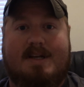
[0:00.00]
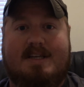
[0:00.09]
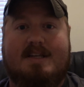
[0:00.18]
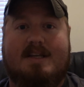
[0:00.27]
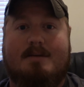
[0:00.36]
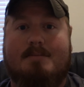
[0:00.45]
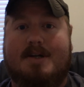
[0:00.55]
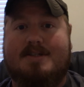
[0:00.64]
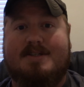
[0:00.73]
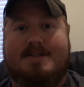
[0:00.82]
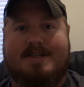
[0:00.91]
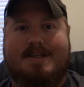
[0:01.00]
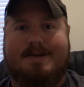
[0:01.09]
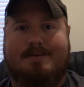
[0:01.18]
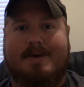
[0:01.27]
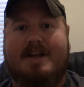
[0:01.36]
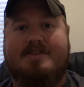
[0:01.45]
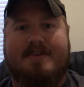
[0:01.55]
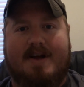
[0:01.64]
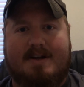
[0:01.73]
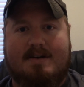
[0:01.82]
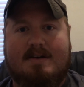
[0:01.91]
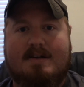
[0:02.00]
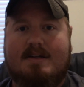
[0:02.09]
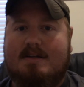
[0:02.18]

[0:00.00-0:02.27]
I need to get a budget, you know, rangefinder.